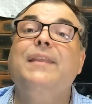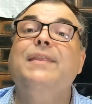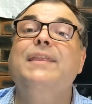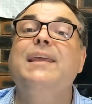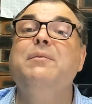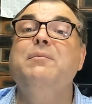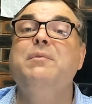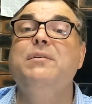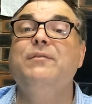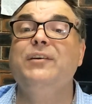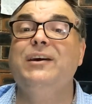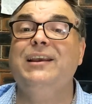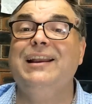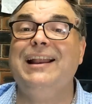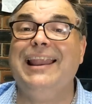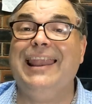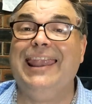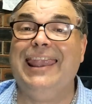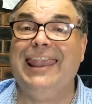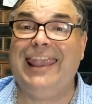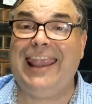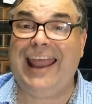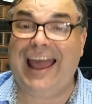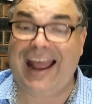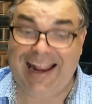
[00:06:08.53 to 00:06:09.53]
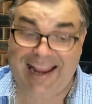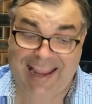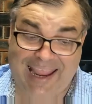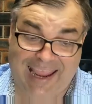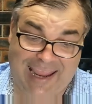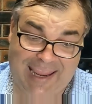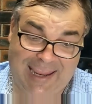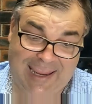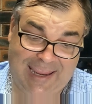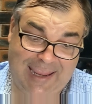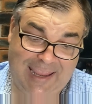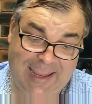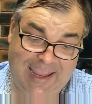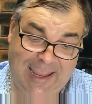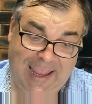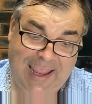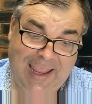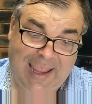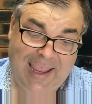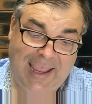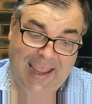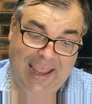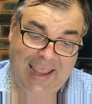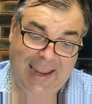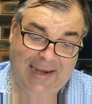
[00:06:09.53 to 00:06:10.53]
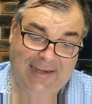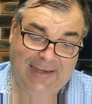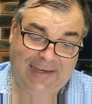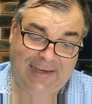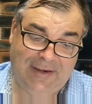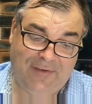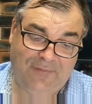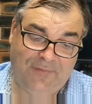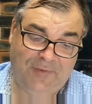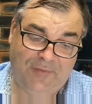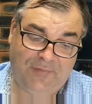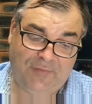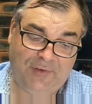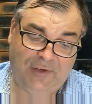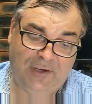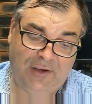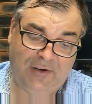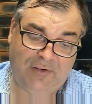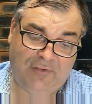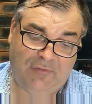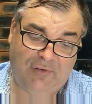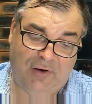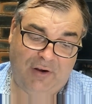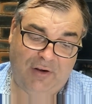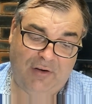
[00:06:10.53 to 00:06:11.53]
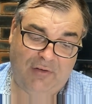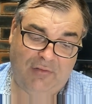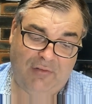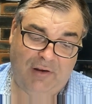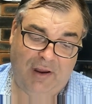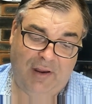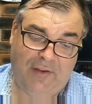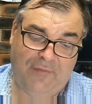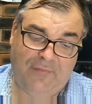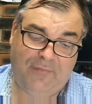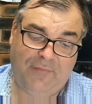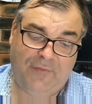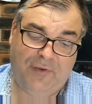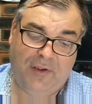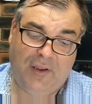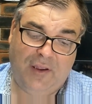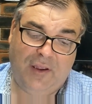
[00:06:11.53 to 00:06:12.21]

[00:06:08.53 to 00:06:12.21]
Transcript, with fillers: Then we've got a Lange 1815 chronograph